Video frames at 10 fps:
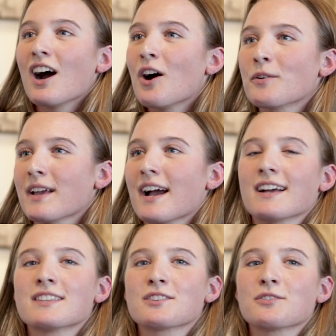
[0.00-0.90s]
Oh yeah,
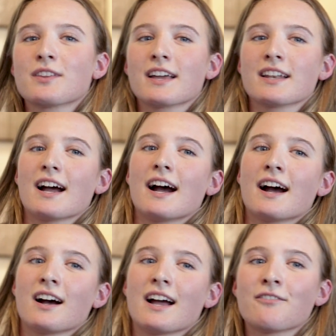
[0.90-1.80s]
and so then
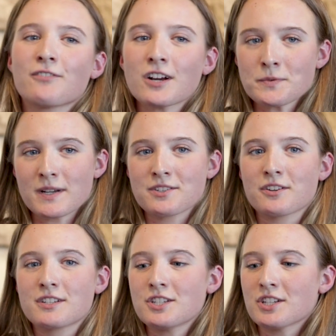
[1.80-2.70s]
at first when I
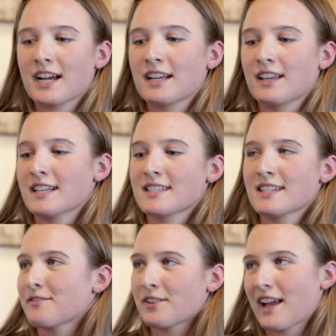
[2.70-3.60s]
started teaching, I like
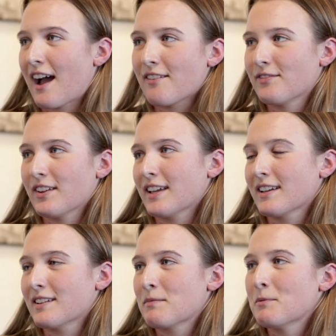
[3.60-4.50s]
didn't really have like
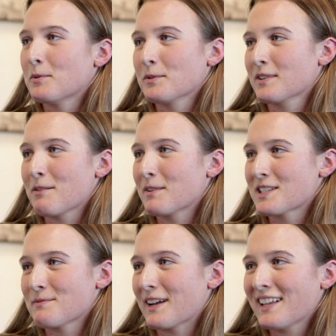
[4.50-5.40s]
people coming
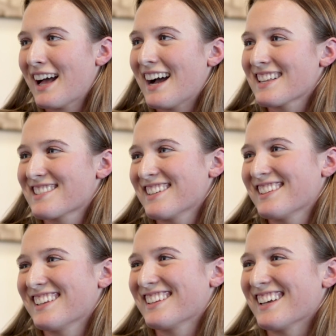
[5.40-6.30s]
to my class, and
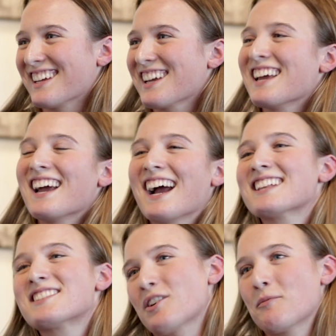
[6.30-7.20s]
then like I
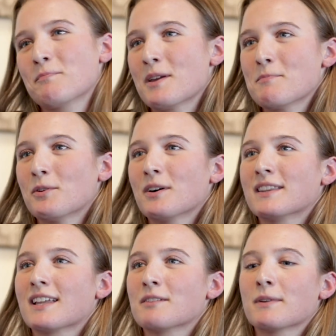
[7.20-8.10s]
had some people,
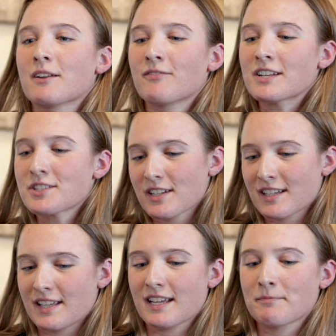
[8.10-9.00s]
and then but eventually
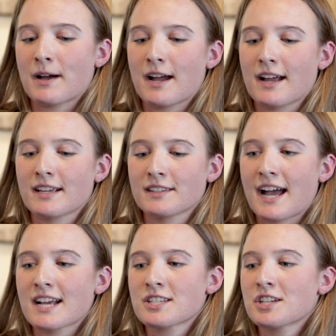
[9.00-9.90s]
like by
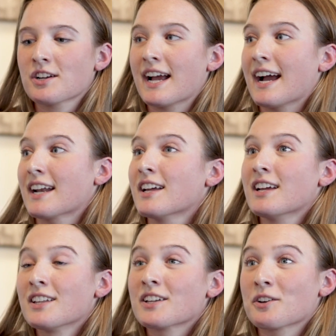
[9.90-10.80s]
last year I had
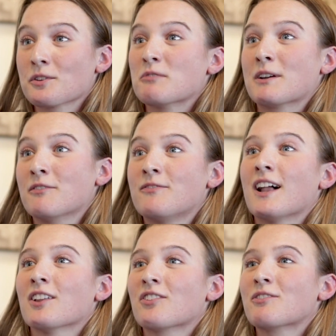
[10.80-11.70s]
like a really big
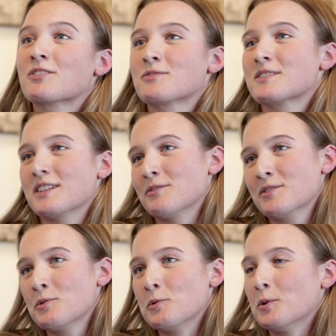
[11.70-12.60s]
following, which was
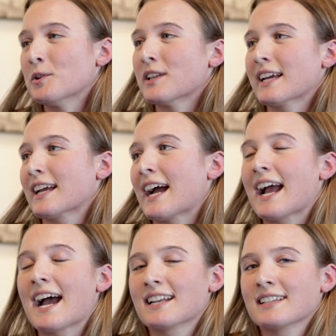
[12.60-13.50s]
cool. Like I
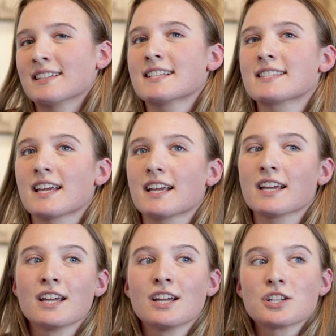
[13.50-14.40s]
had at least like
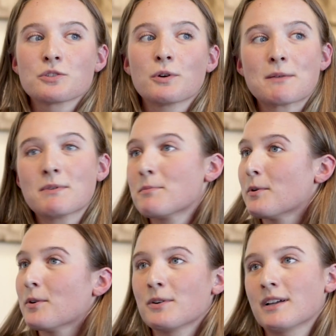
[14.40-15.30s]
20
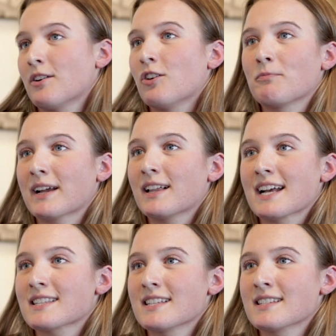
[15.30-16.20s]
people in all of my
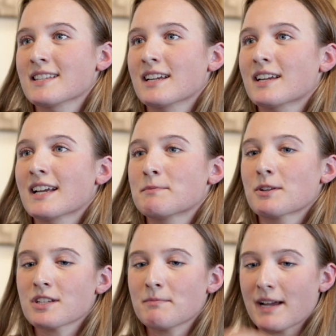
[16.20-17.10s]
classes, like
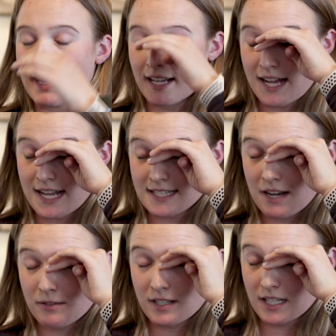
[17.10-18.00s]
especially my HIIT class,
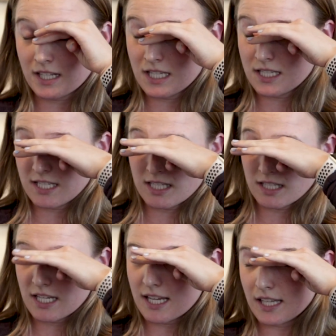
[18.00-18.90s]
I would like
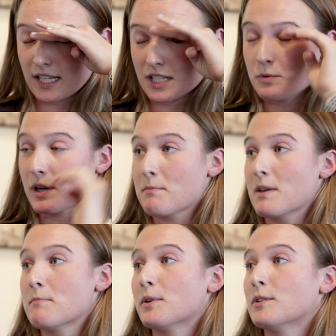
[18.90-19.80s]
consistently get like 20
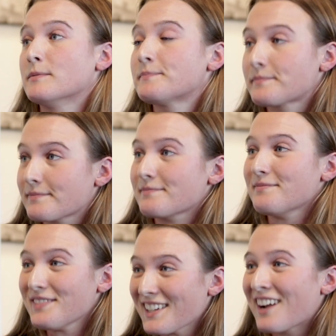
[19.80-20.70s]
people
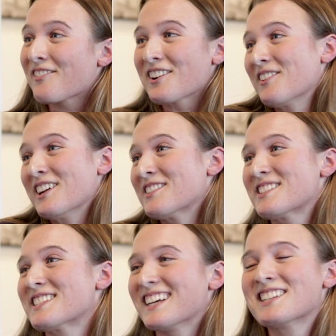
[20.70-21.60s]
every week, which
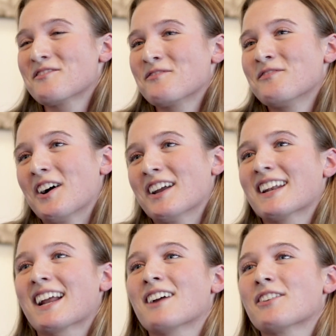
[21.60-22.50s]
is it's so fun,
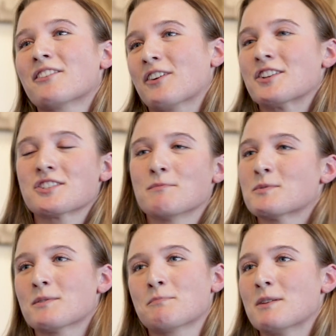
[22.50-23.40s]
and I have like friendships
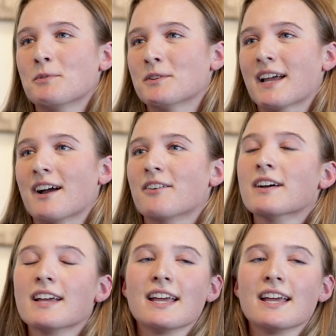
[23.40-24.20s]
with people now,